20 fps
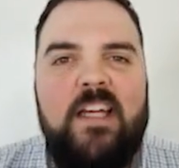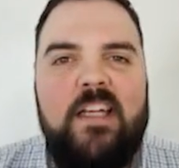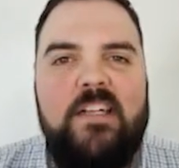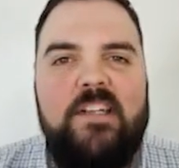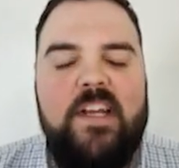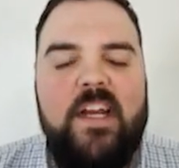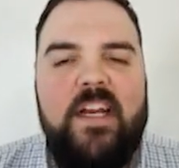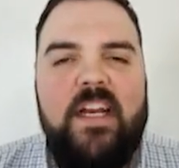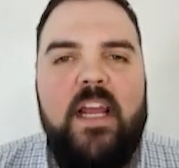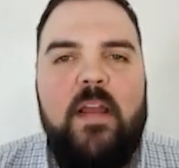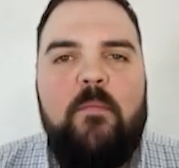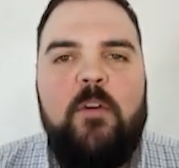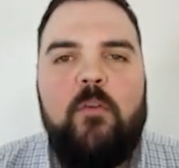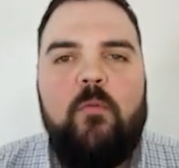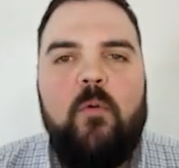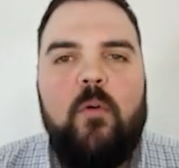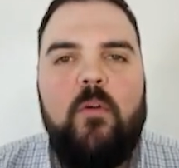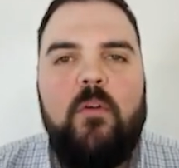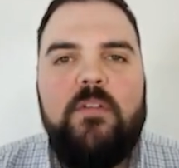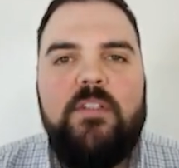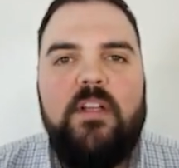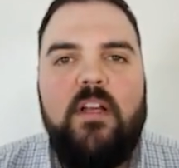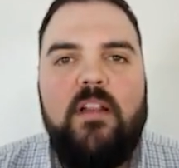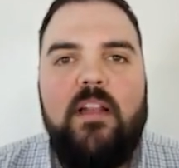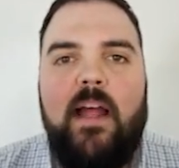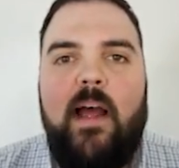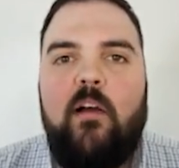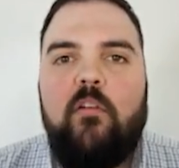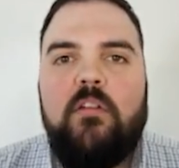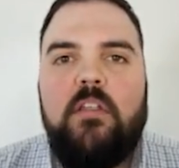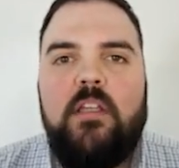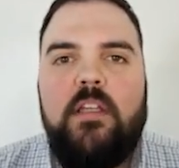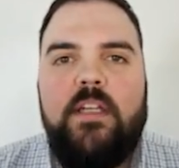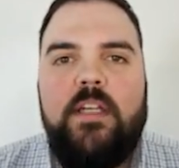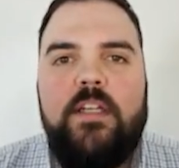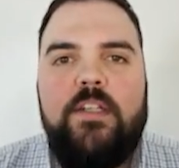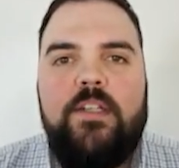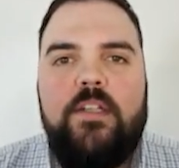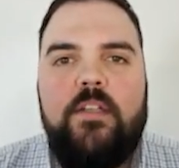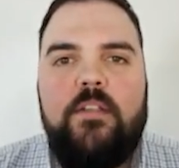Dynamic roles allow
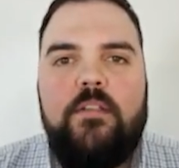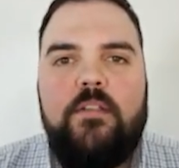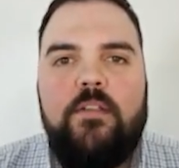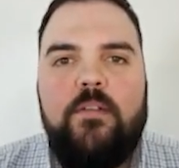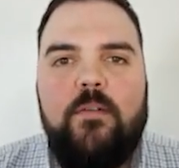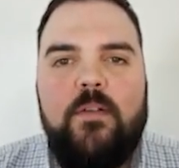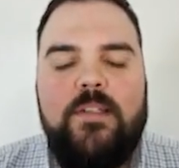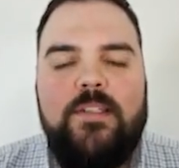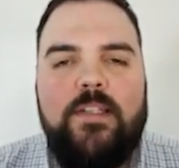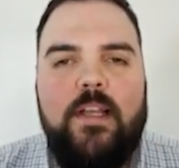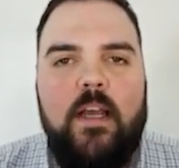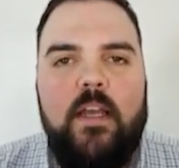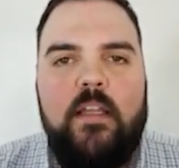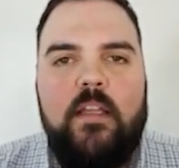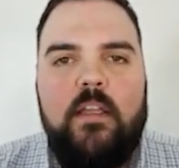clinicians to assign